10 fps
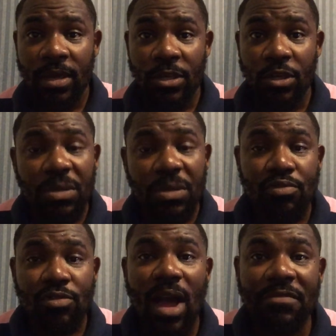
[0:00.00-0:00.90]

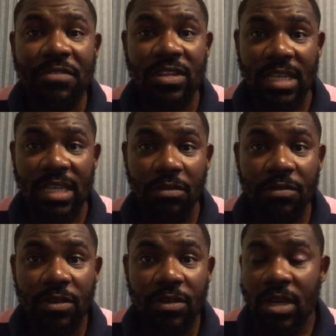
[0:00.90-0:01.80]
deprive
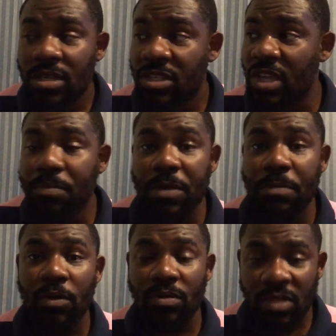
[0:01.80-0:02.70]
yourself. Some
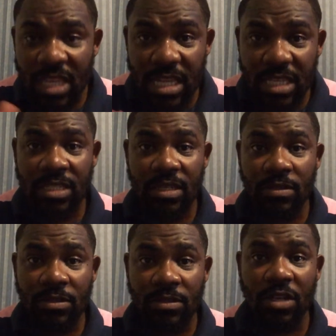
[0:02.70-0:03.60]
people, these
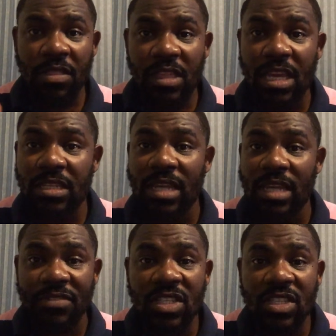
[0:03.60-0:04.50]
sort of things,
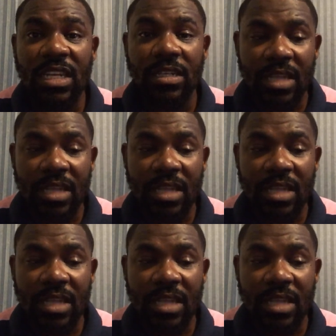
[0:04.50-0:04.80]
I've seen it.